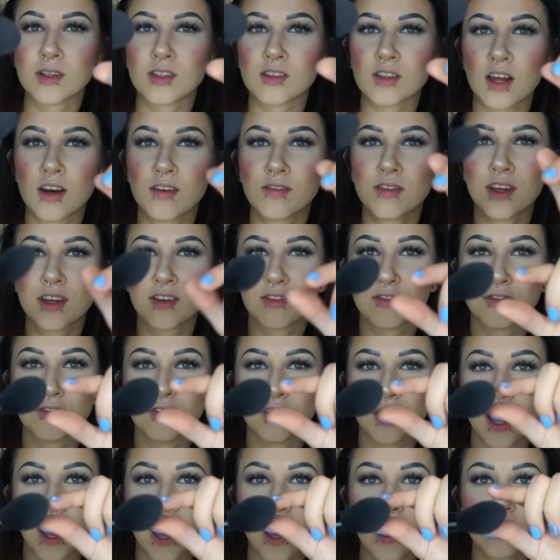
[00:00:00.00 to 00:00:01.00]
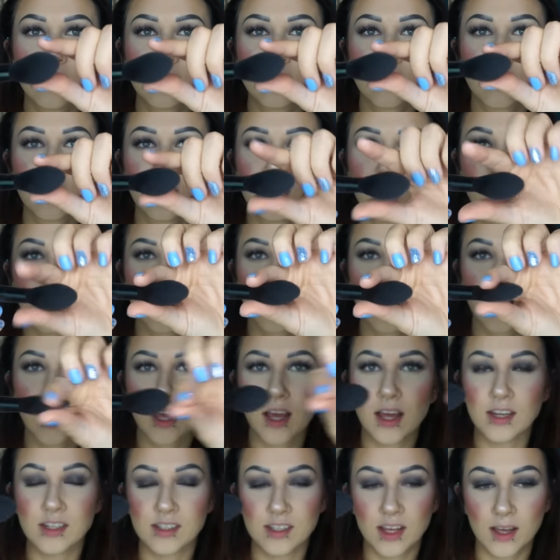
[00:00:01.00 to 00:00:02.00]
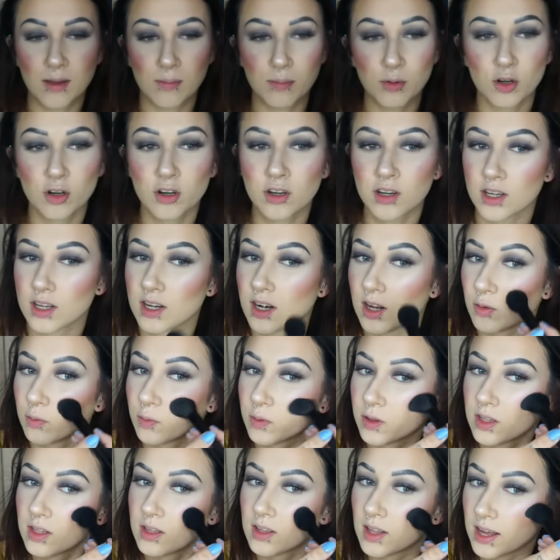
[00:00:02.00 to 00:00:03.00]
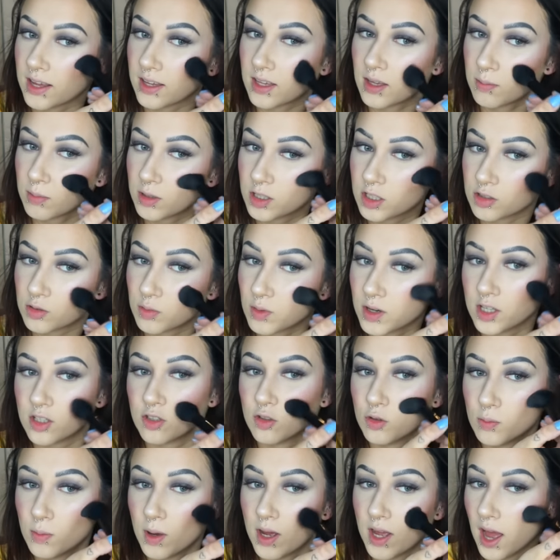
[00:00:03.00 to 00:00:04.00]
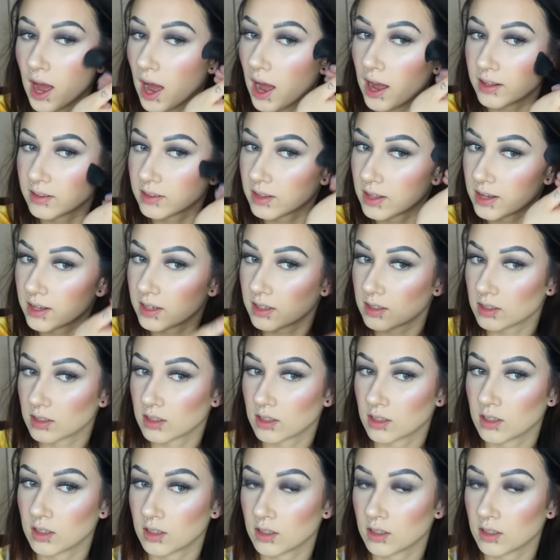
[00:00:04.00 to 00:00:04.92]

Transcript: It's kind of like flat and tapered, and I really like it because when I do my highlight,